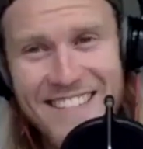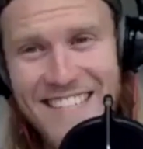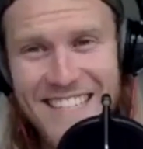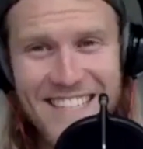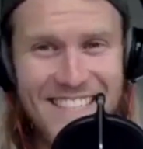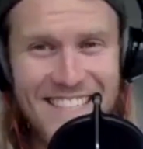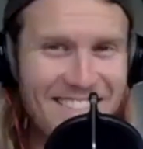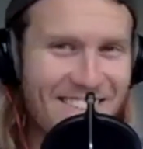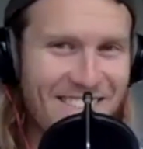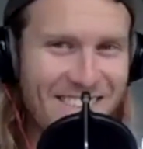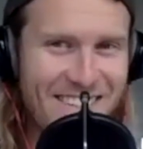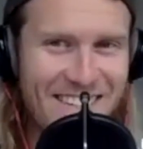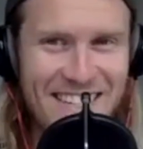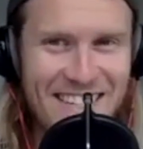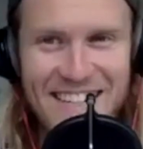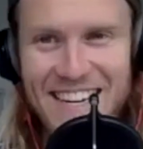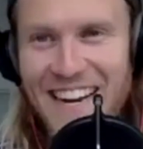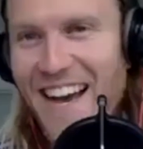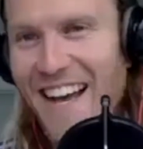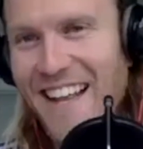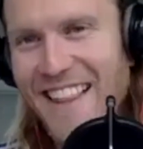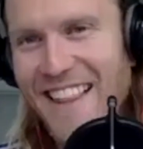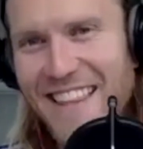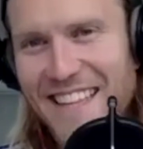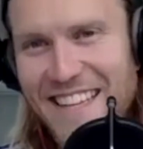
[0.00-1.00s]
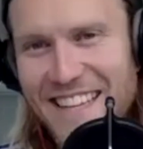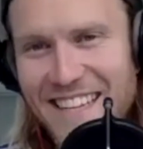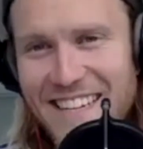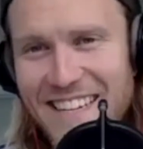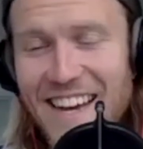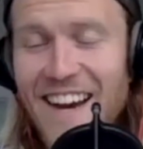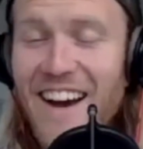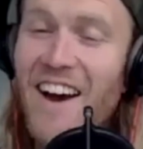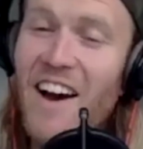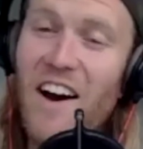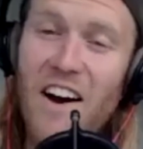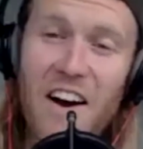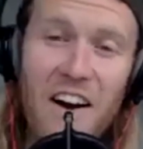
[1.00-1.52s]
She's doing
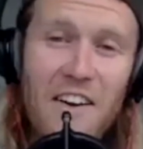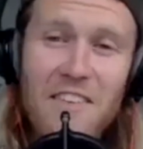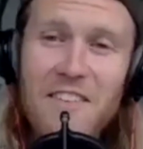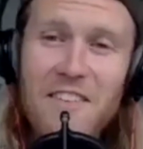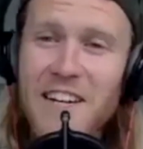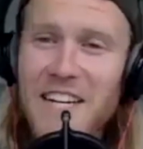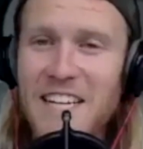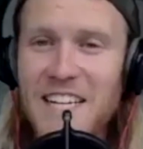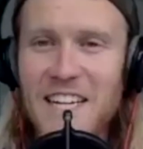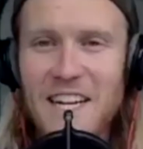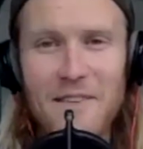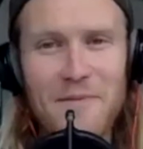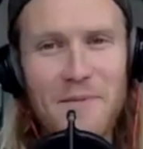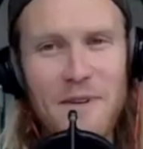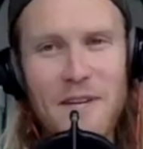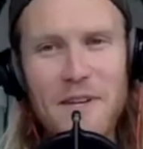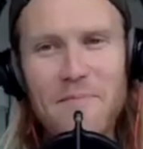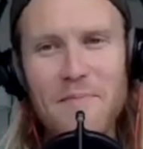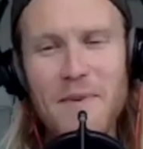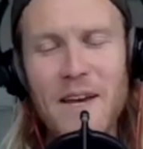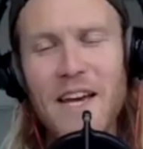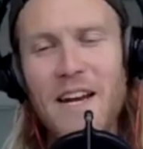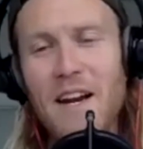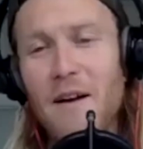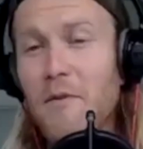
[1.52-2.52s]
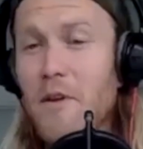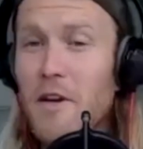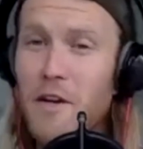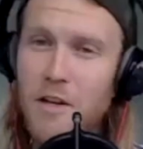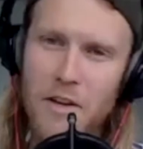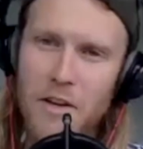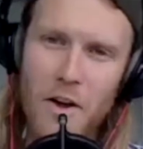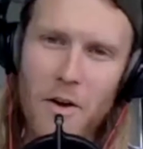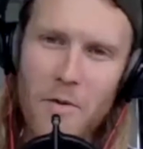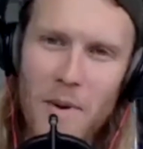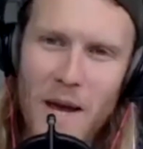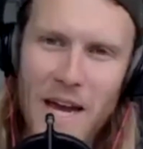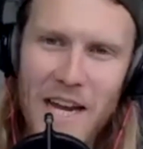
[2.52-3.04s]
nothing. I reckon I'm in, man. I'm going
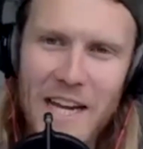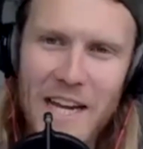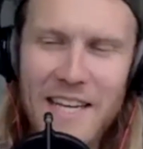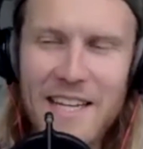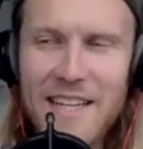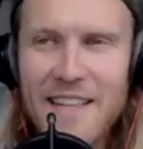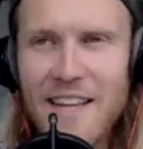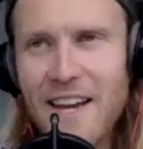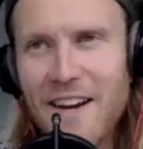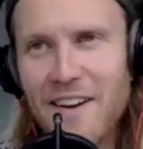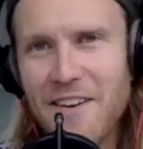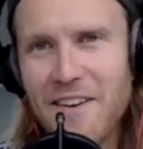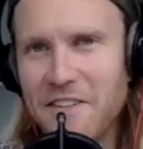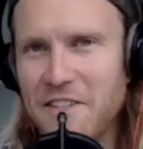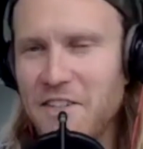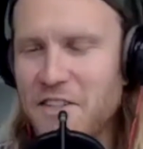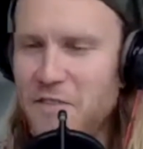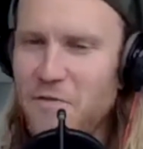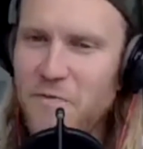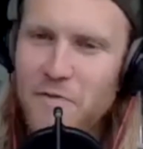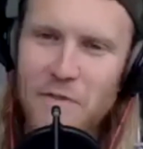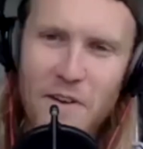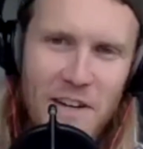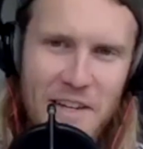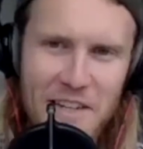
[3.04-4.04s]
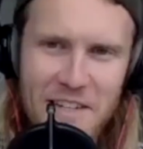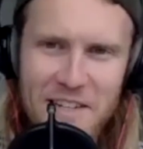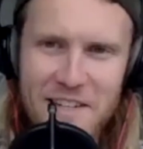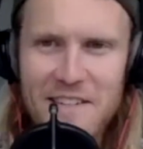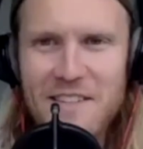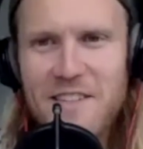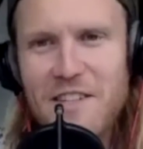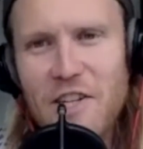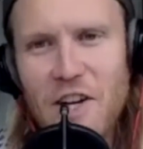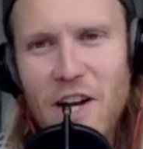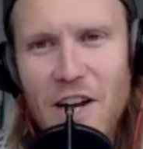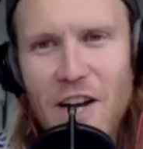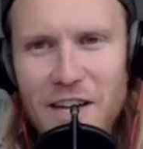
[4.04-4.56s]
to go back in there and just
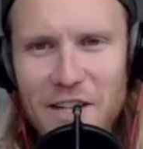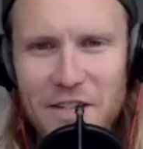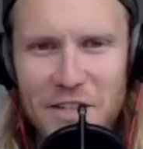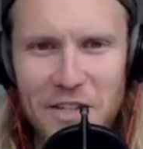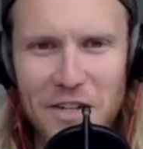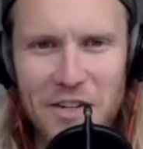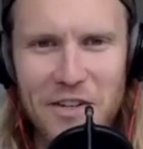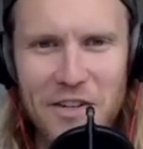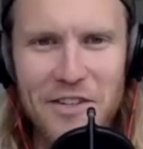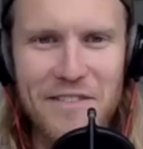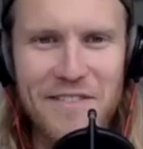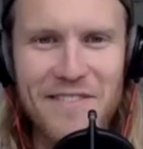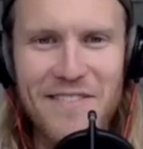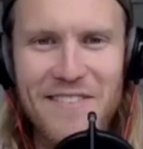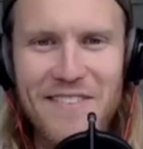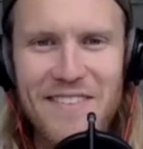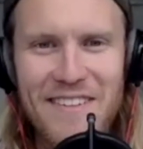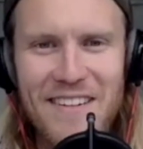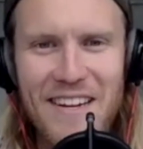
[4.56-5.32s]
fucking charge on.